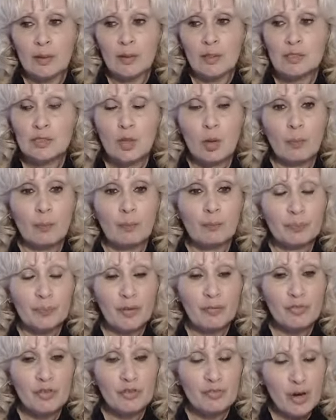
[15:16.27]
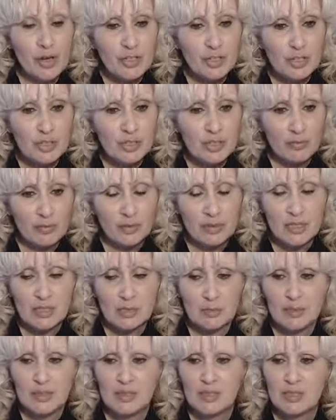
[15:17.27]
So if you find yourself in this
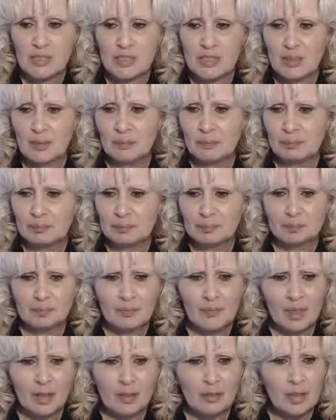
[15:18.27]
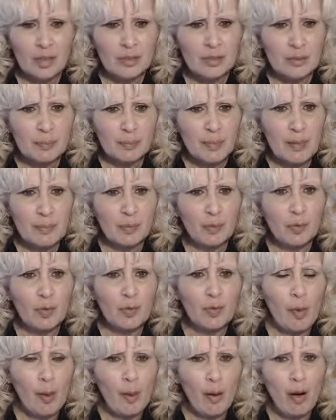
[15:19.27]
position, look to people
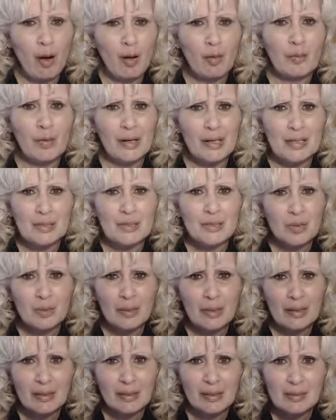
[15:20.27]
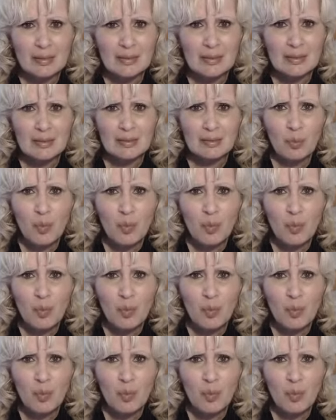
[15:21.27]
who are already doing it.